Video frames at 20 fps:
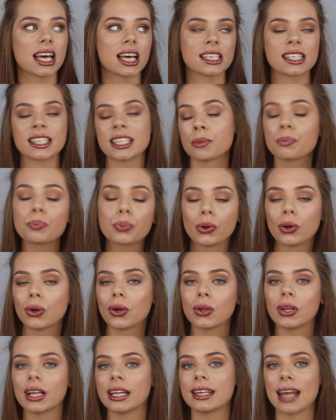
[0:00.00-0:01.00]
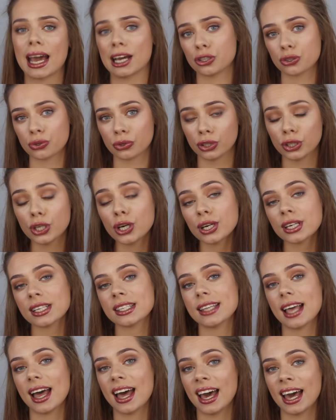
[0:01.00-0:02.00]
simple and natural
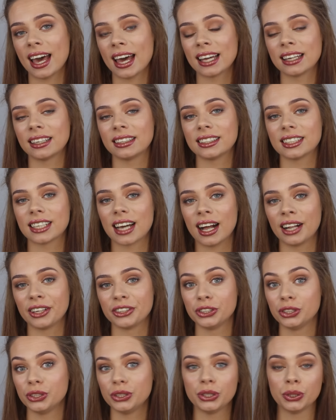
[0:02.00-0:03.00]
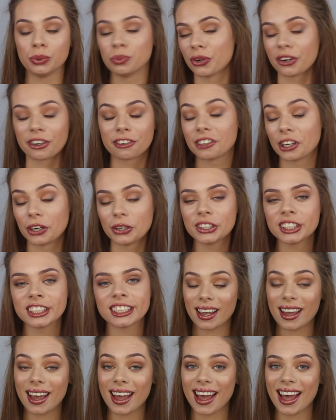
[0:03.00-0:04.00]
looks, and I'll do more of
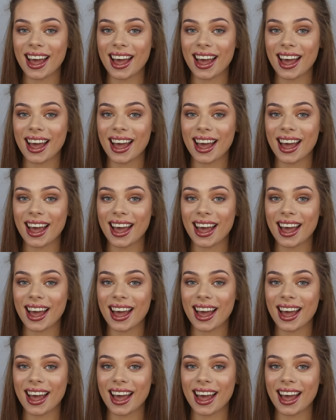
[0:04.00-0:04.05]
those.